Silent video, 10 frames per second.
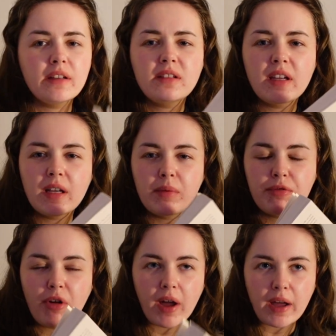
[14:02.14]
it's taken me
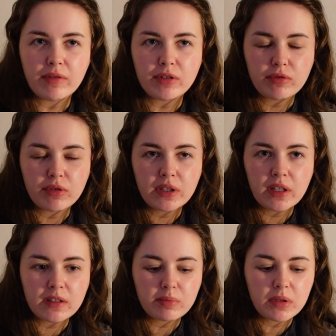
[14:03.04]
forever to read
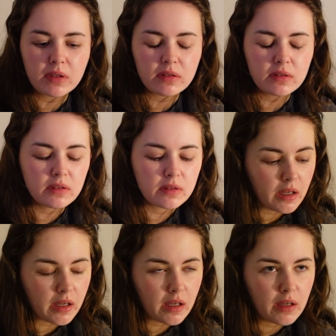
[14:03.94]
this because,
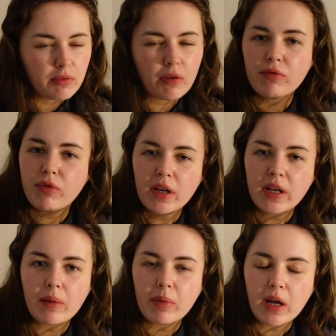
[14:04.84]
like, if you haven't read
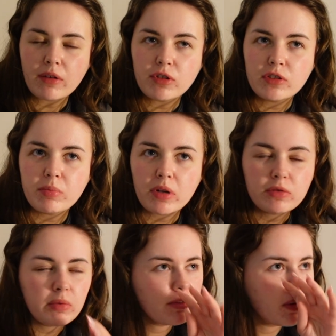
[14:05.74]
Emily Henry's
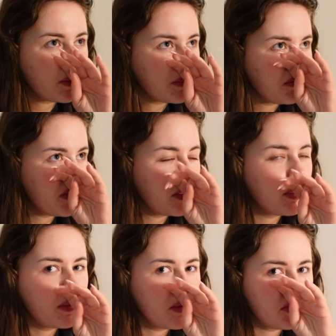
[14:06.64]
books before,
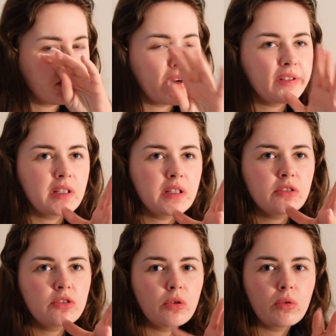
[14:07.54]
her writing
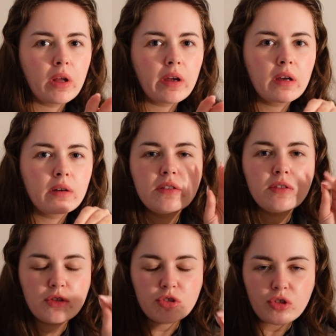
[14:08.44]
is so like
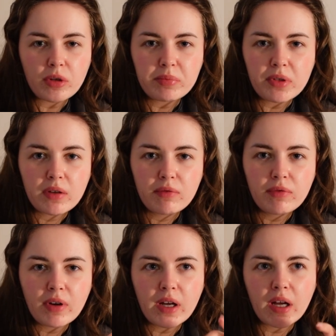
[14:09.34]

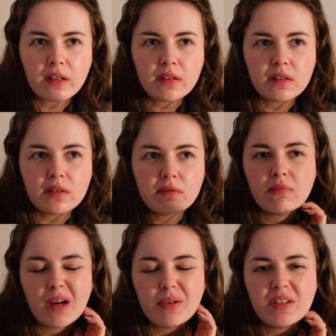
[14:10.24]
descriptive and
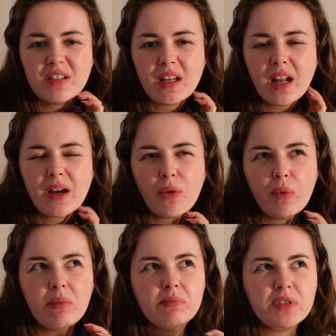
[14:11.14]
I want to say like
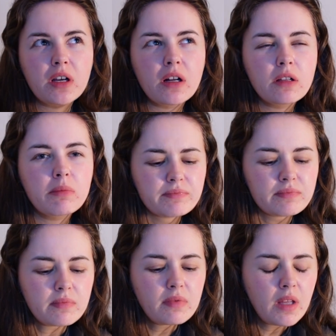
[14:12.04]
whimsical, but
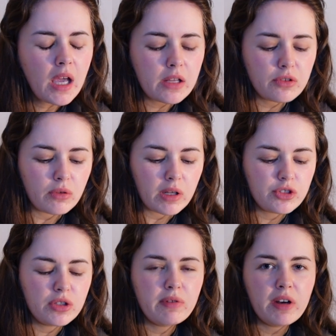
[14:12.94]
I don't know, like
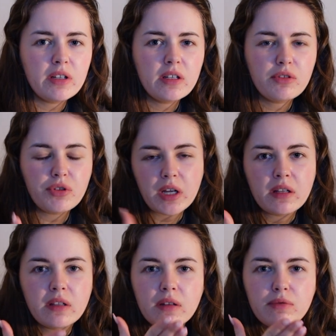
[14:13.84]
she's very
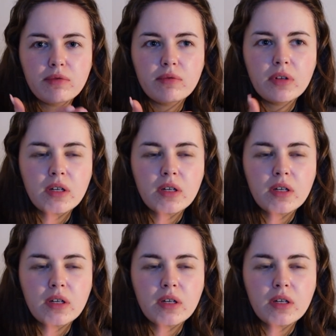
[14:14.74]
creative